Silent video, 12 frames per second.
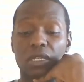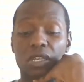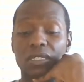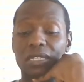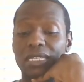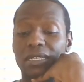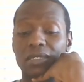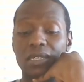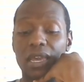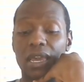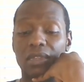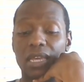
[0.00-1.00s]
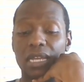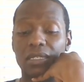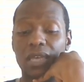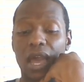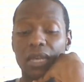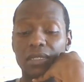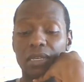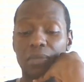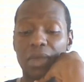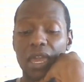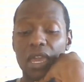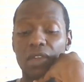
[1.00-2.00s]
just as I said, that toxic
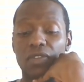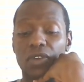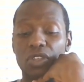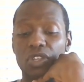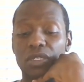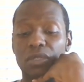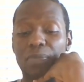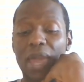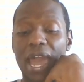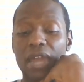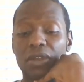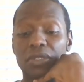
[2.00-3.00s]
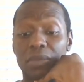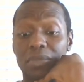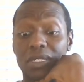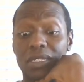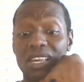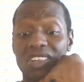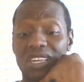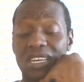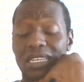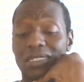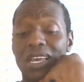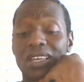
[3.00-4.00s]
behavior, just patterns,
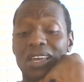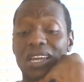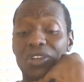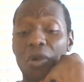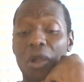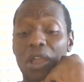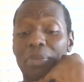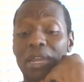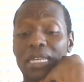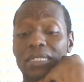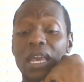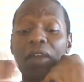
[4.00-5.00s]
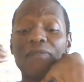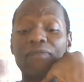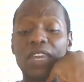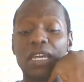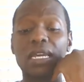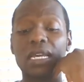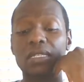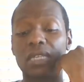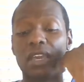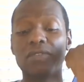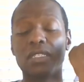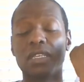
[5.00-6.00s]
obsessions, a dark place. Feeling as
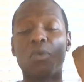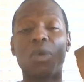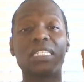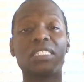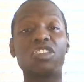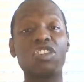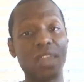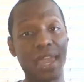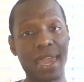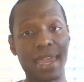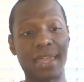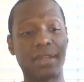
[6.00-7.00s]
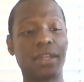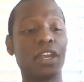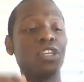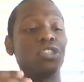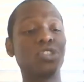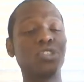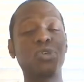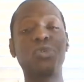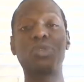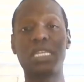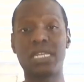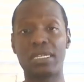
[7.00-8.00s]
if someone is chained to
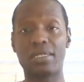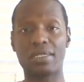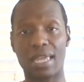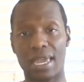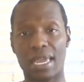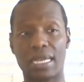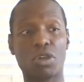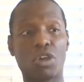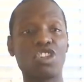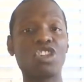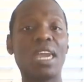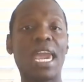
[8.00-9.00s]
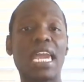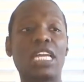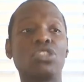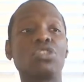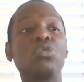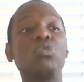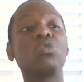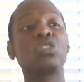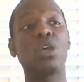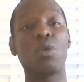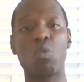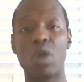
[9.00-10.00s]
these things, or chained to
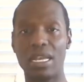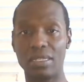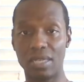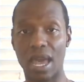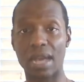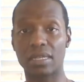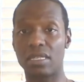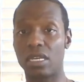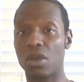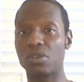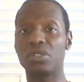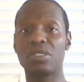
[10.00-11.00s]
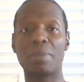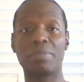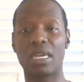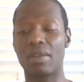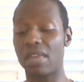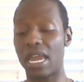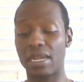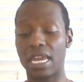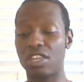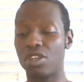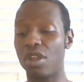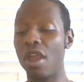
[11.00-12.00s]
someone toxic or something of that
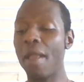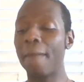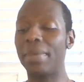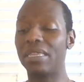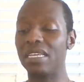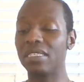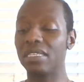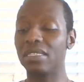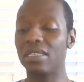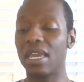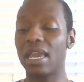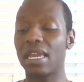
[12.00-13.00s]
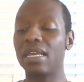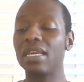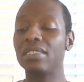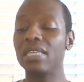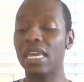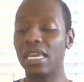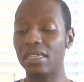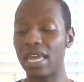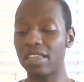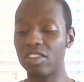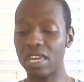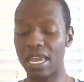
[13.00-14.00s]
nature. But this is saying, taking
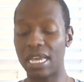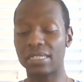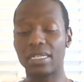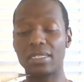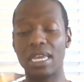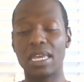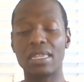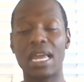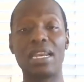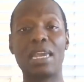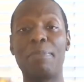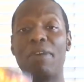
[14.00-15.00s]
that chance and taking that leap